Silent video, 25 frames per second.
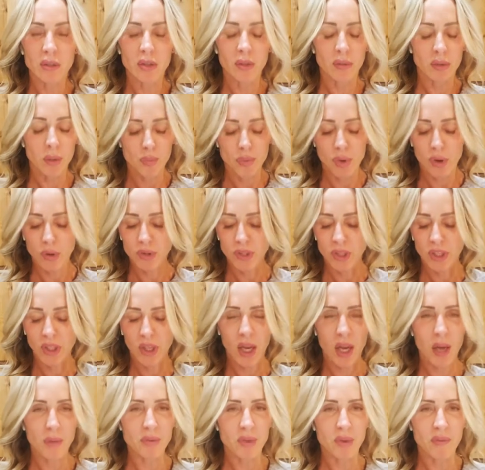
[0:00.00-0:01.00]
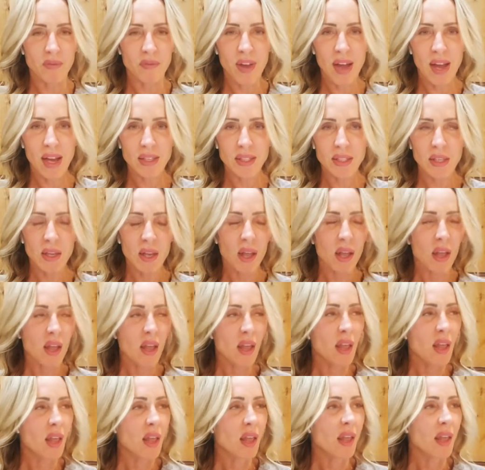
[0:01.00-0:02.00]
so your protein, carbs and fat,
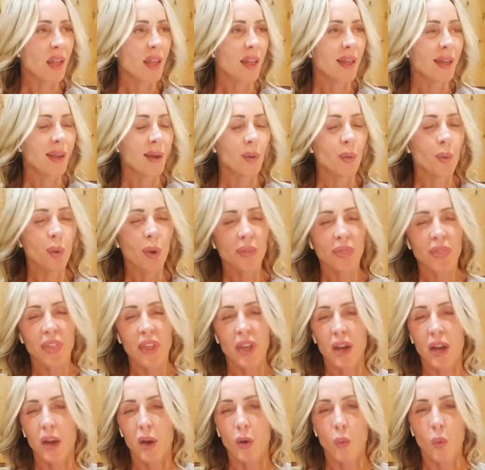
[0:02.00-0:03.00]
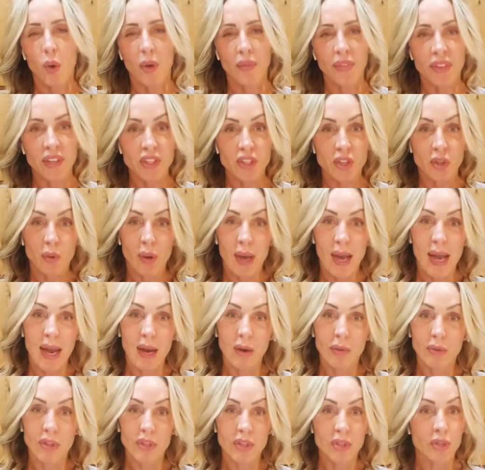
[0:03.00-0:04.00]
what they are, what they do, how
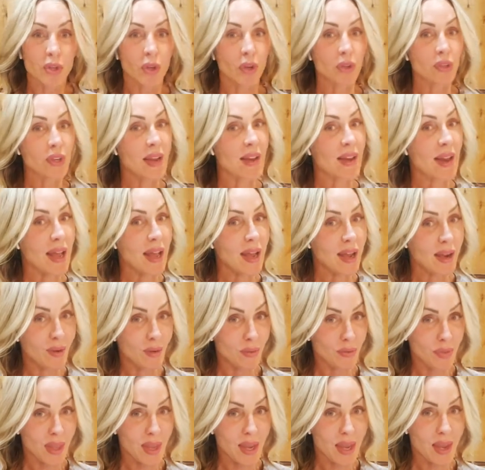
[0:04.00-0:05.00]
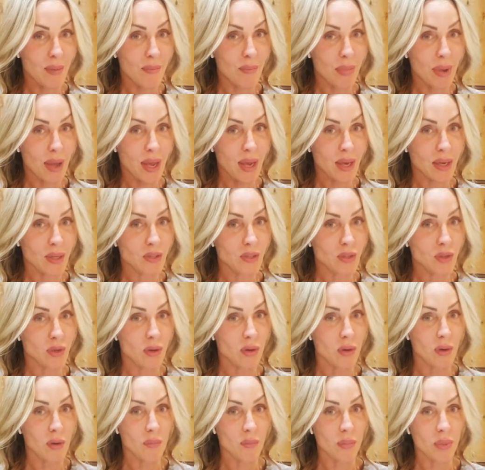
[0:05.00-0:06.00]
they're stored and how they impact
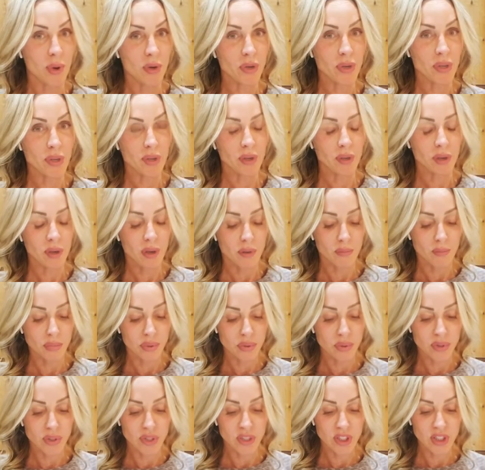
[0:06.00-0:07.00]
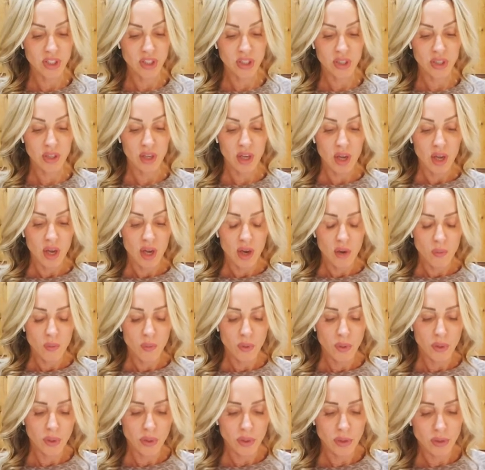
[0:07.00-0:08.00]
your body composition. We're
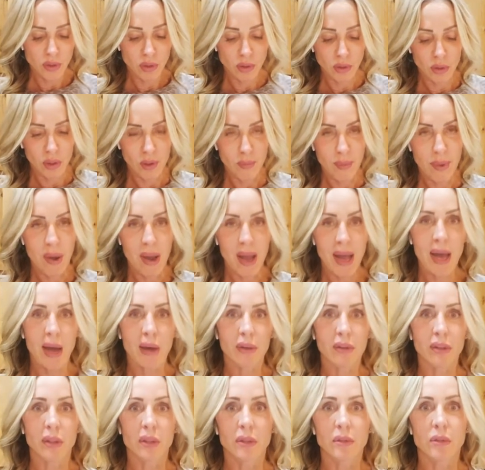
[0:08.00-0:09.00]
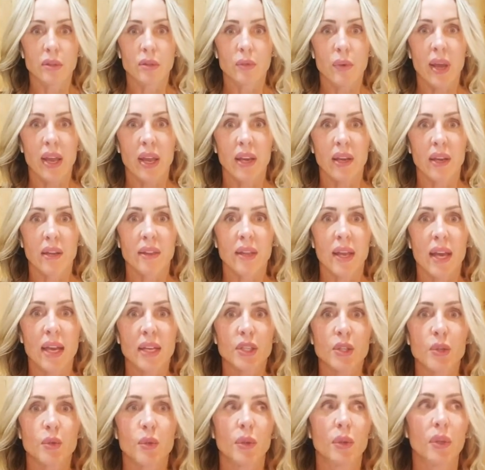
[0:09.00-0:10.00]
going to talk about how to lose weight, the
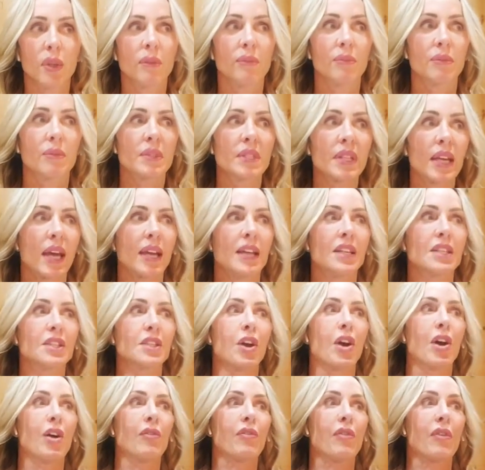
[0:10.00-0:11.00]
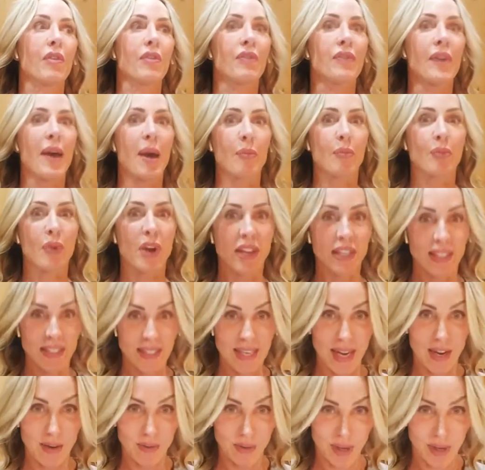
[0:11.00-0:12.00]
actual science of fat
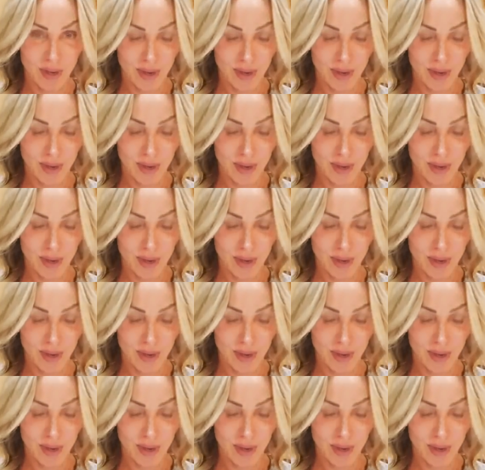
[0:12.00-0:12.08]
breakdown,